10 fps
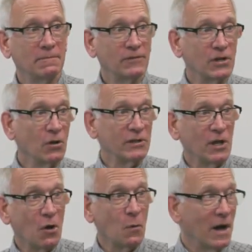If you could only
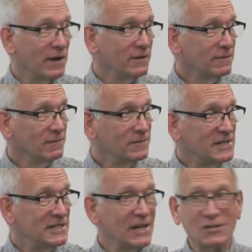know one
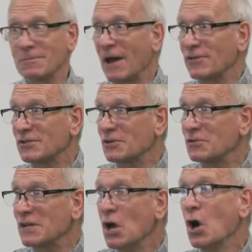details about the
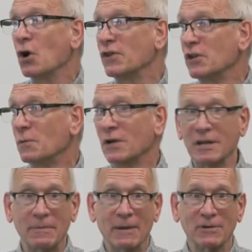surgery or that you weren't
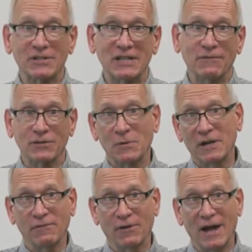going to be able to see for
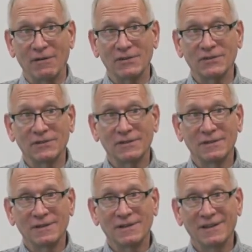24 hours.
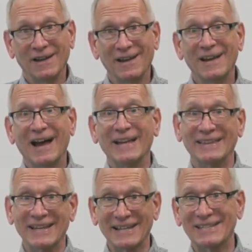I
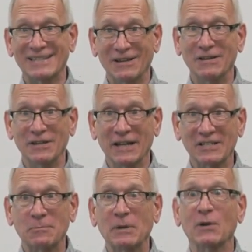think it's the, the
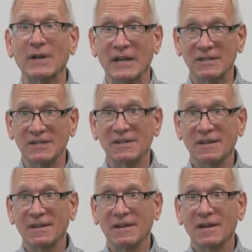experience.
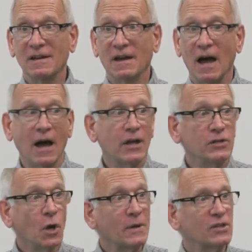Uh,
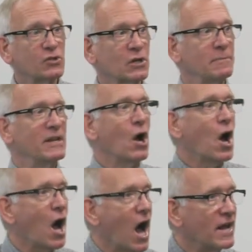knowing that you're going to be
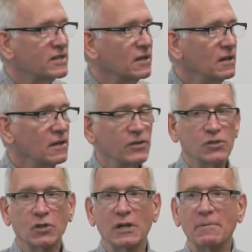hot,
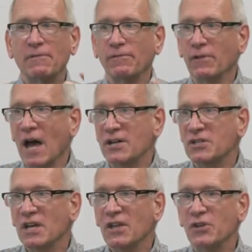that you're going to be
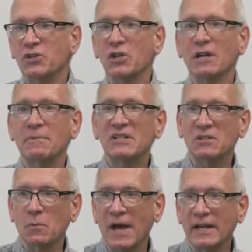flushed, that you're going to be
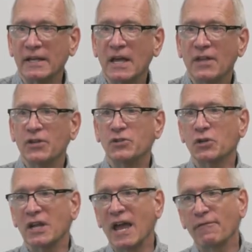sweating, that you're
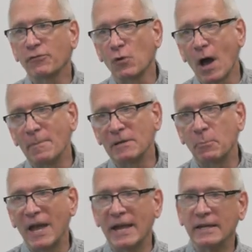going to have throbbing
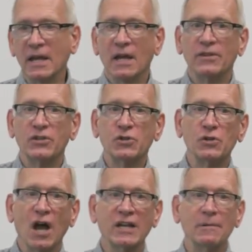pain, that you're
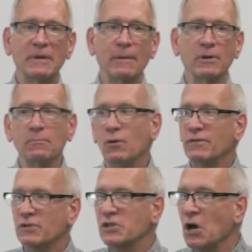not going to be able to move
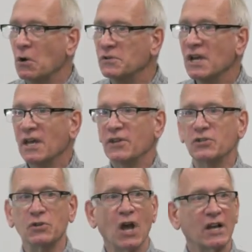your toes,
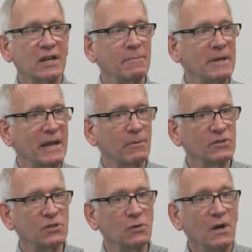that you're not going to be able
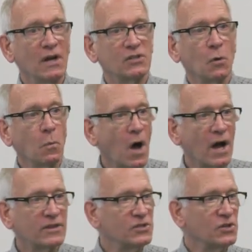to, to
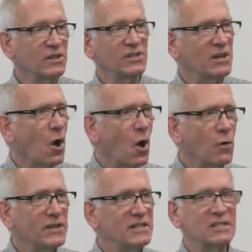walk, that you're,
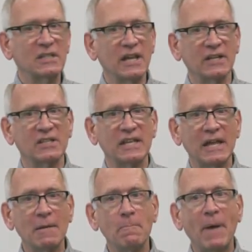all these things, the
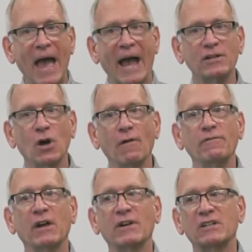impact
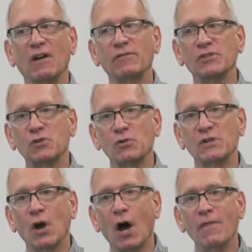of, their, of the
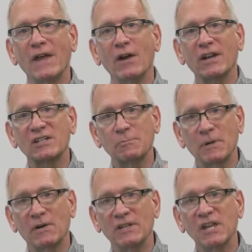surgery on their
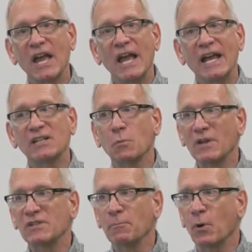experience is
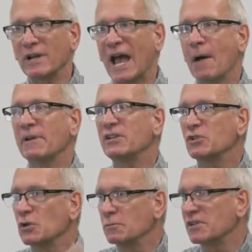what's important. How many
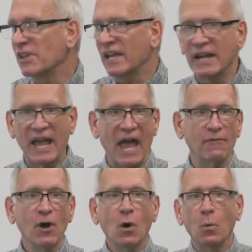tubes are they going to
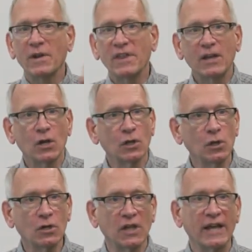have? What are they going to
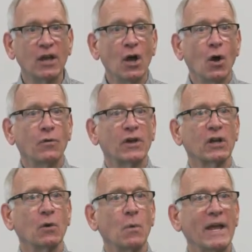look like? They're
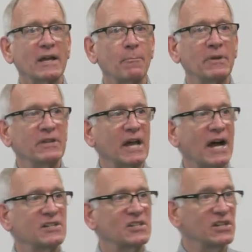going to wake up in the
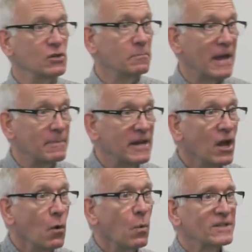ICU maybe.
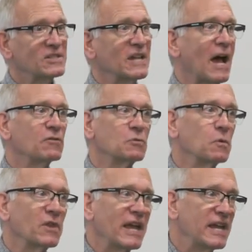What sounds
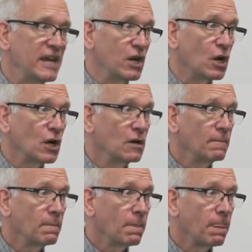will they hear?
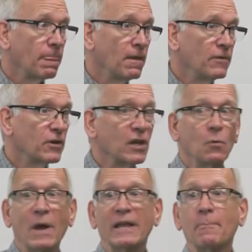They're going
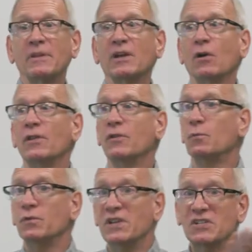to wake up in, their, in the,
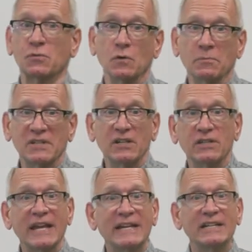this room. See,
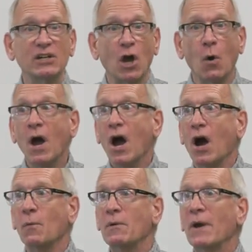they need to know,
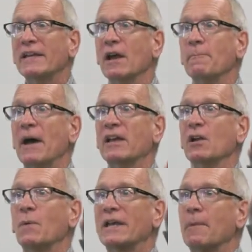are we wake, am I
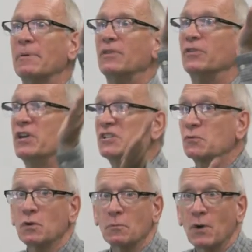going to wake up in
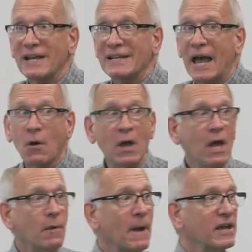this room right now?
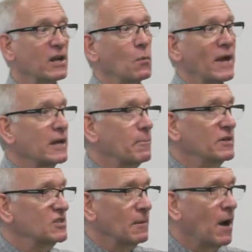Or am I going to wake up
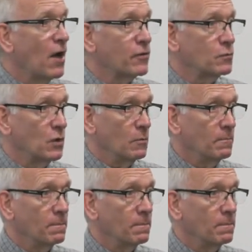in some other room?